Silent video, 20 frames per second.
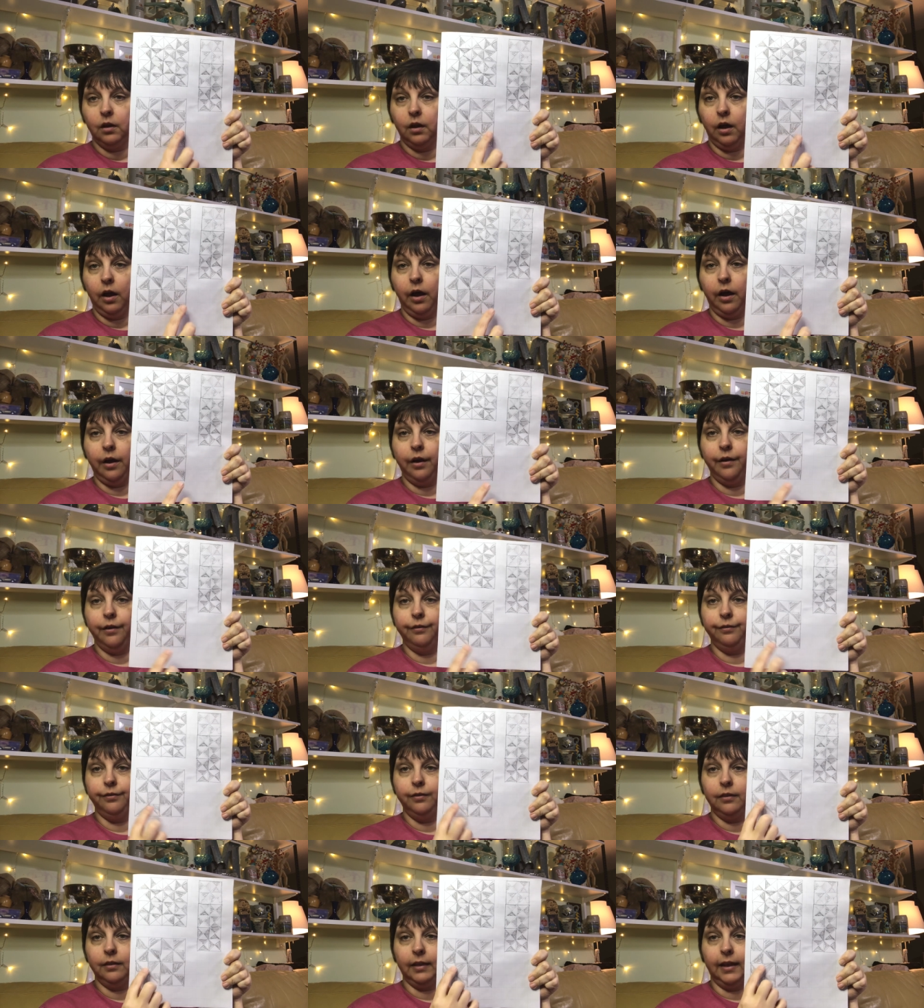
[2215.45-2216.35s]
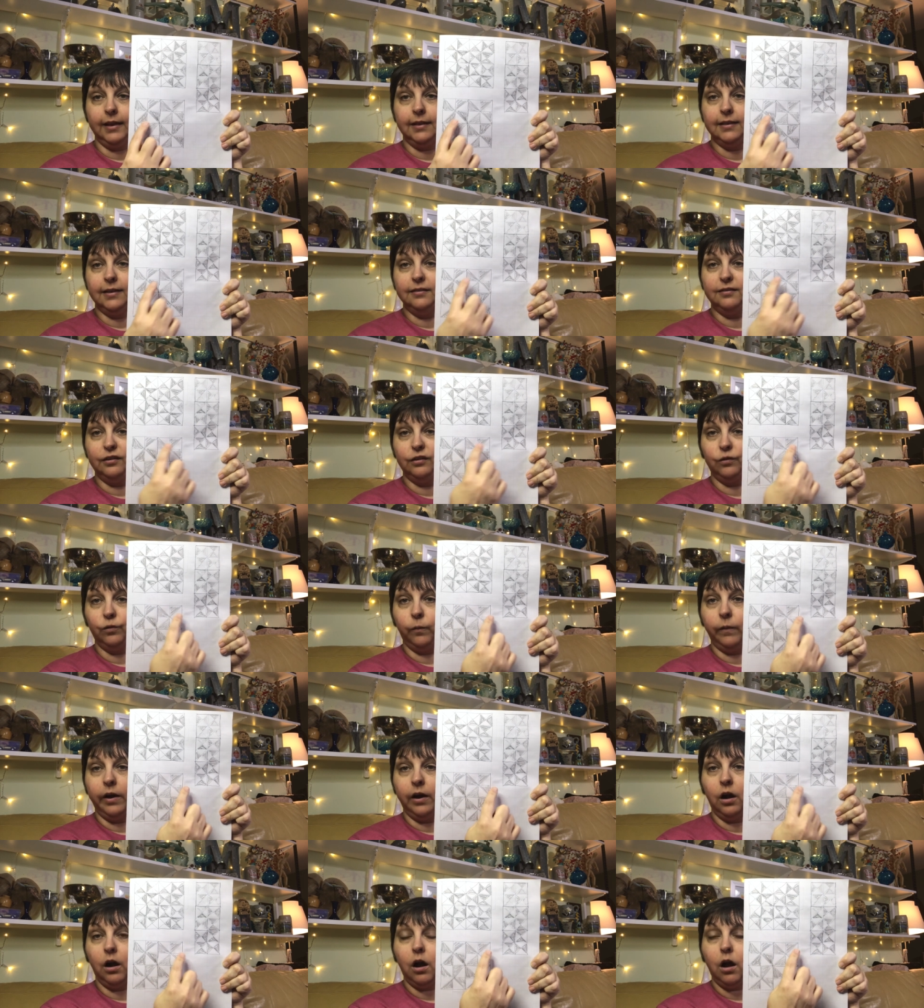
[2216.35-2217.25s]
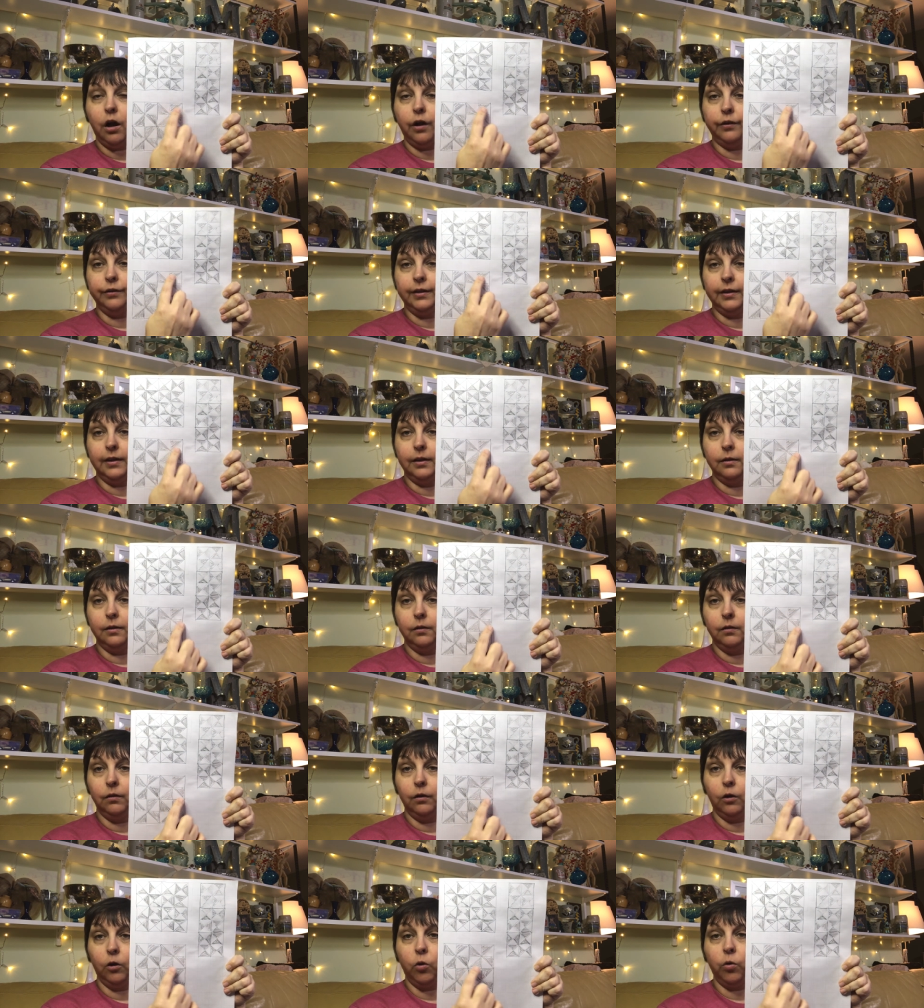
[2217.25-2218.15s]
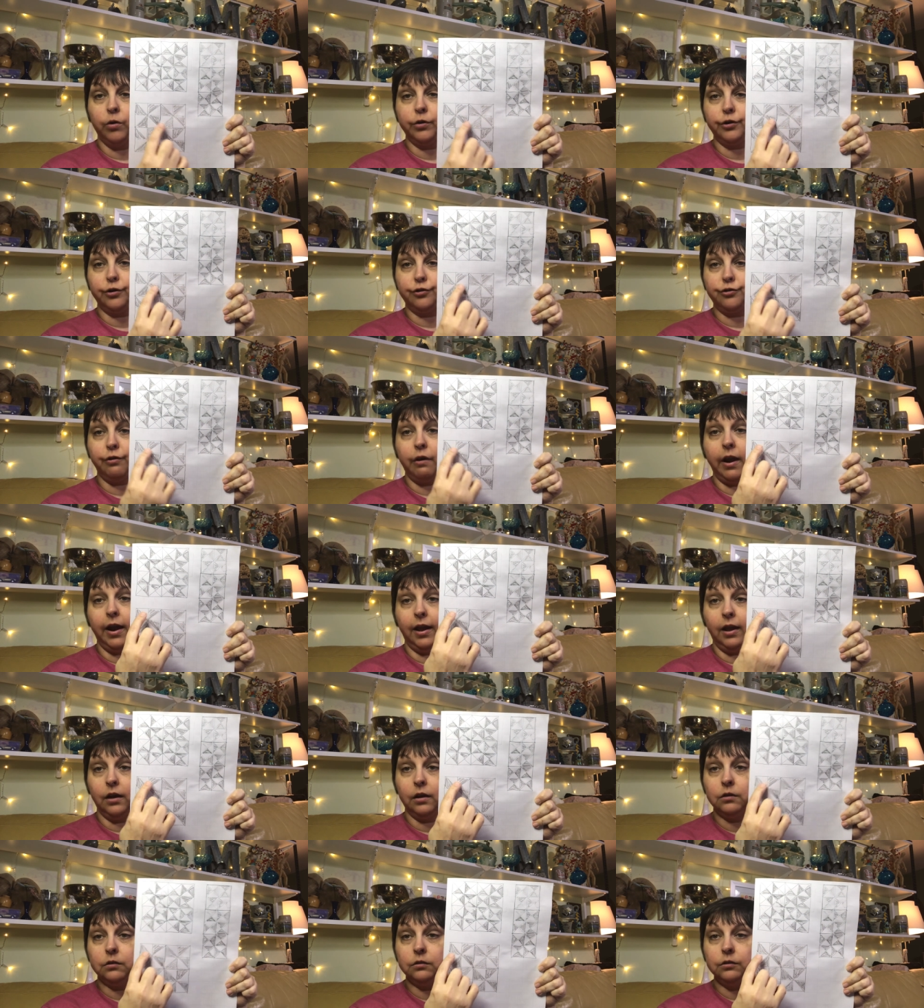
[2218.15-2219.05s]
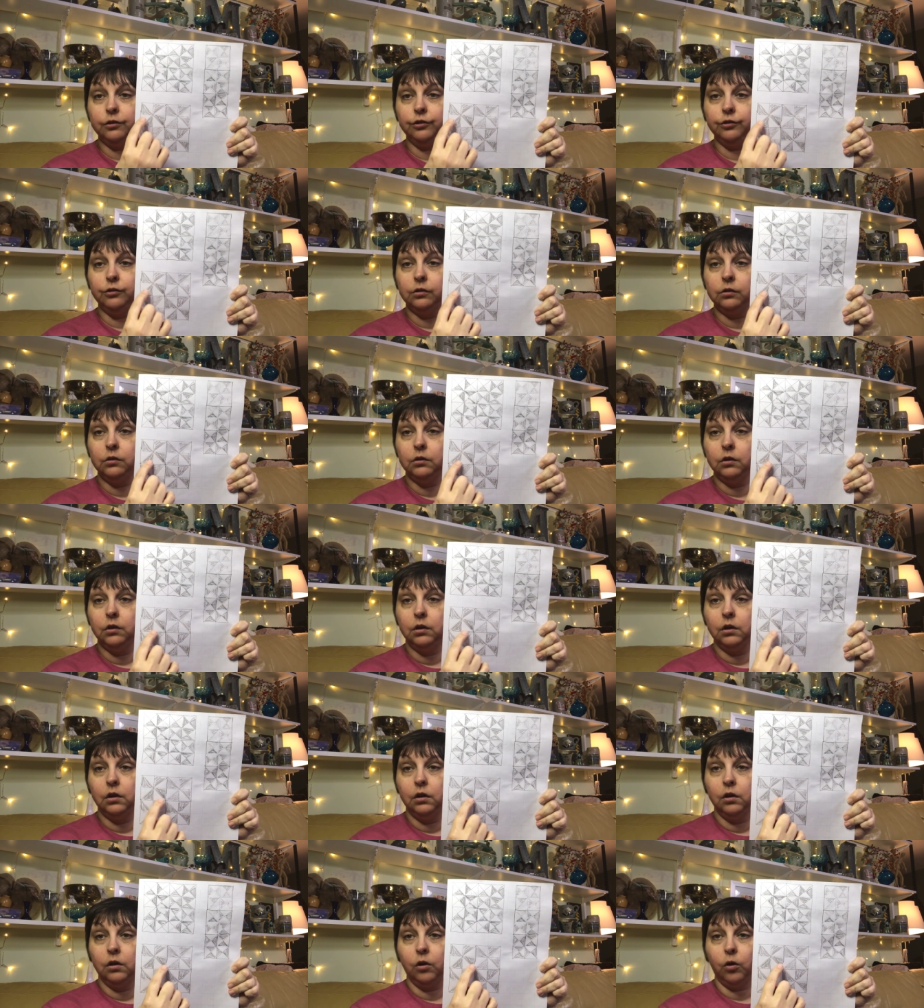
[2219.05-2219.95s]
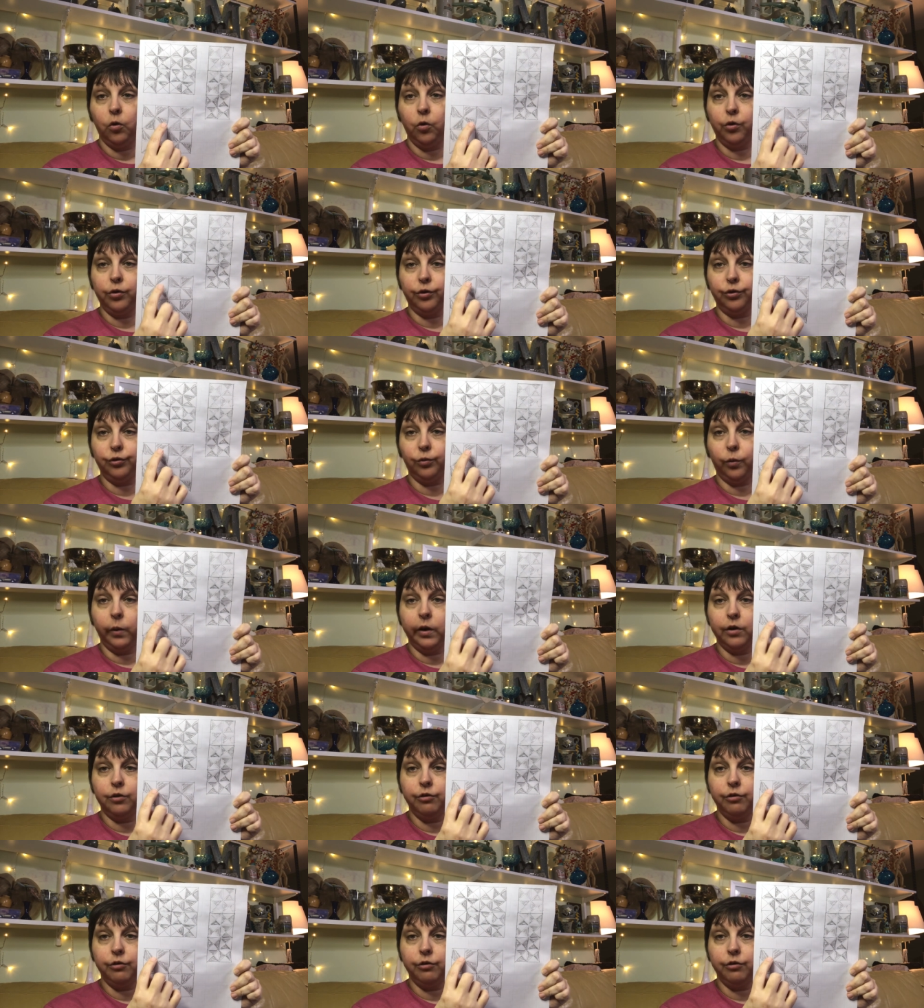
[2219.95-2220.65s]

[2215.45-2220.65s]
of like this is where all the quarter triangles, quarter square